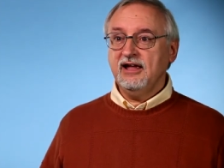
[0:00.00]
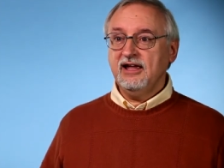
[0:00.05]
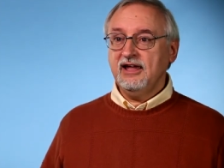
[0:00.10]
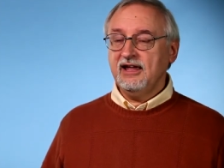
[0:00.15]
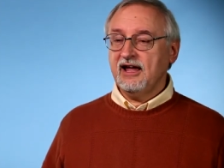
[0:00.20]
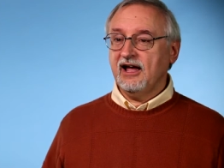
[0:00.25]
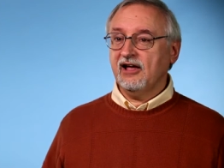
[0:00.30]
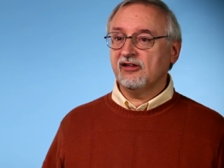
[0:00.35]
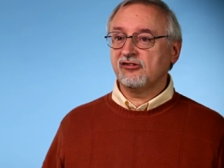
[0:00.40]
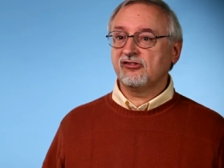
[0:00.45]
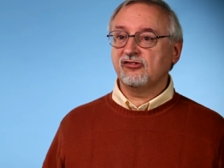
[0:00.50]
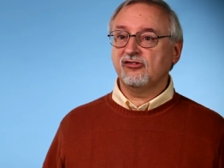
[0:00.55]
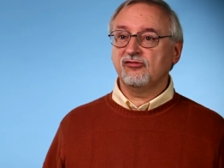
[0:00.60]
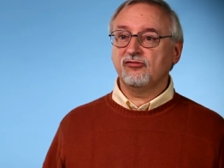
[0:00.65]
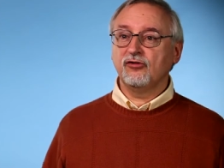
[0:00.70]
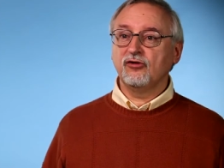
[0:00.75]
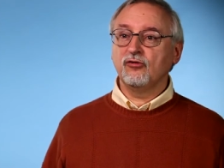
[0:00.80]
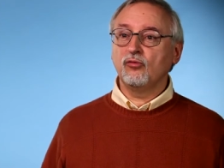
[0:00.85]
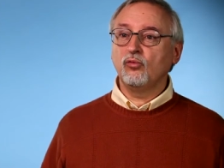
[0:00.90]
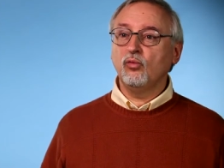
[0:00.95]
he asks
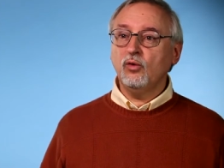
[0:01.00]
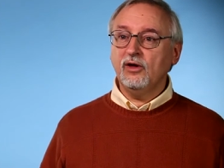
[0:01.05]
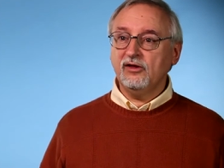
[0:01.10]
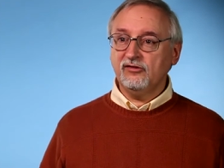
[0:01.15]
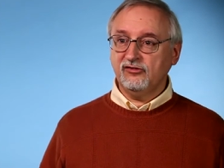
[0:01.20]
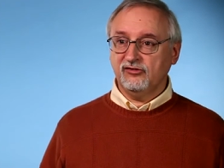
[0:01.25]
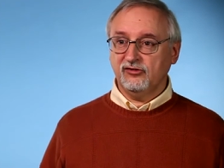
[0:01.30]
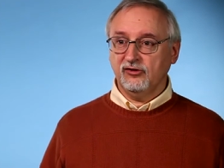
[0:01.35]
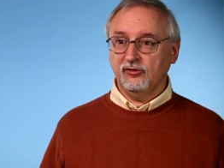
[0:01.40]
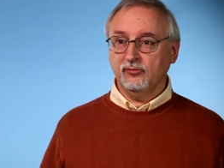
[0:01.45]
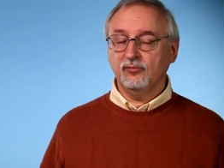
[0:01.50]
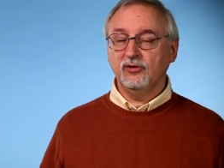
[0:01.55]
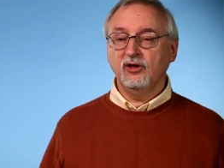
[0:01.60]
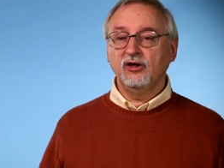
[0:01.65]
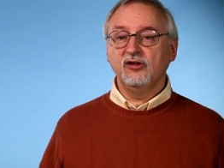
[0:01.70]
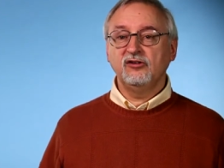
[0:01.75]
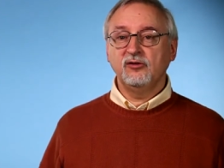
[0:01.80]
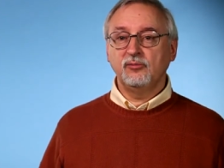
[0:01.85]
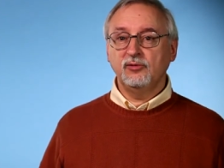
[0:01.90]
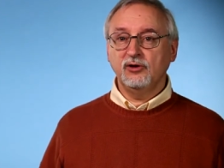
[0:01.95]
for wisdom
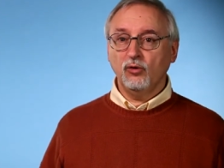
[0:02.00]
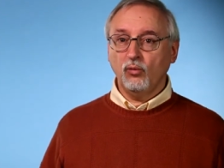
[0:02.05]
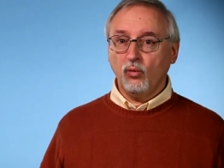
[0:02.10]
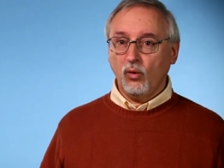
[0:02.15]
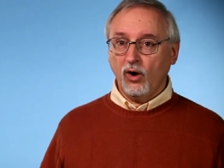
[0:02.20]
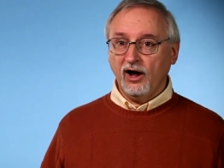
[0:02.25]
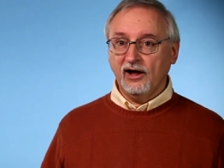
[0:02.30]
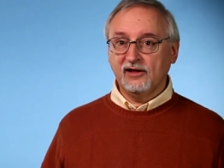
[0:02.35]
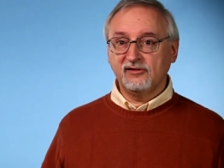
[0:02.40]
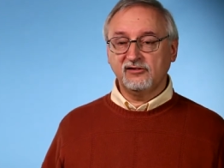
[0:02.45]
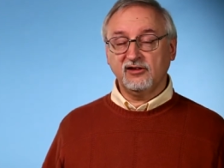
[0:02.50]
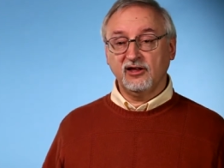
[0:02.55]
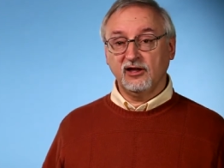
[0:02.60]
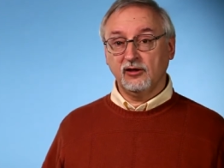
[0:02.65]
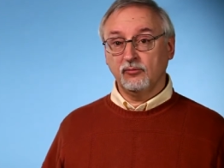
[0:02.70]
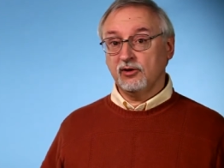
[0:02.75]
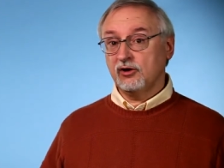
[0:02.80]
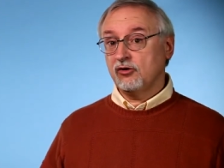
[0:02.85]
to be a wise king,